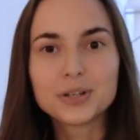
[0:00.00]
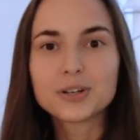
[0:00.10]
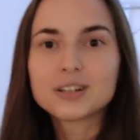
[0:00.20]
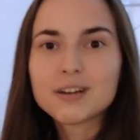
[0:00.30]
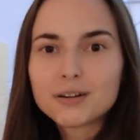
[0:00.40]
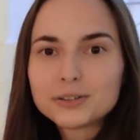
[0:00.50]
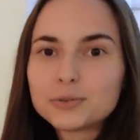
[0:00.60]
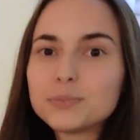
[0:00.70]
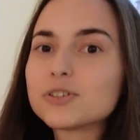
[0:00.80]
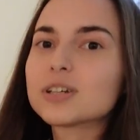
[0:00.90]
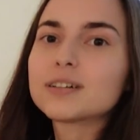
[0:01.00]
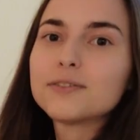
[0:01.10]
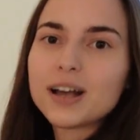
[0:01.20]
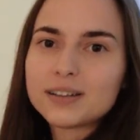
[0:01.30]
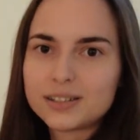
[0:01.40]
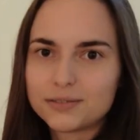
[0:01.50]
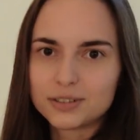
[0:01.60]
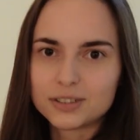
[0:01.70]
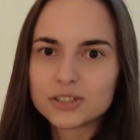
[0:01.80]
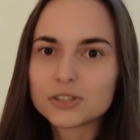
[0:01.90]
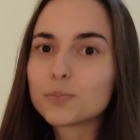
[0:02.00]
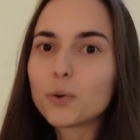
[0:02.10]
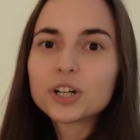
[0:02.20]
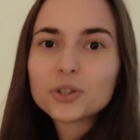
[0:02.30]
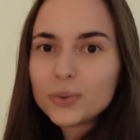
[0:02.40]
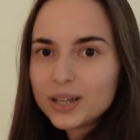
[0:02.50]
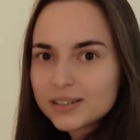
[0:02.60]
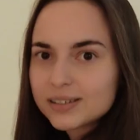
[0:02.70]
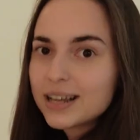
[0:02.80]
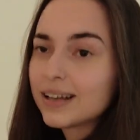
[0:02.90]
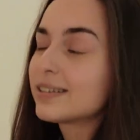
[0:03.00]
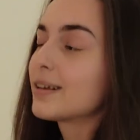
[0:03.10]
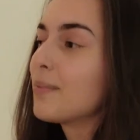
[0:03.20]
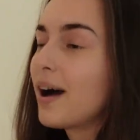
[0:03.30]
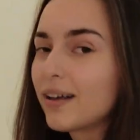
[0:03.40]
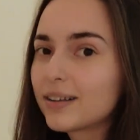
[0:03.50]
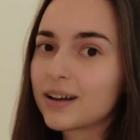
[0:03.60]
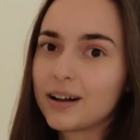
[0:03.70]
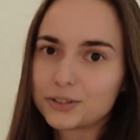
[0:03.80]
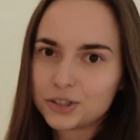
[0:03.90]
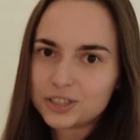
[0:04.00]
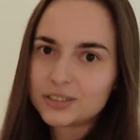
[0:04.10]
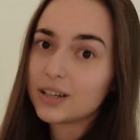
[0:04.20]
you can go to musical festivals, sport weeks, and some other cultural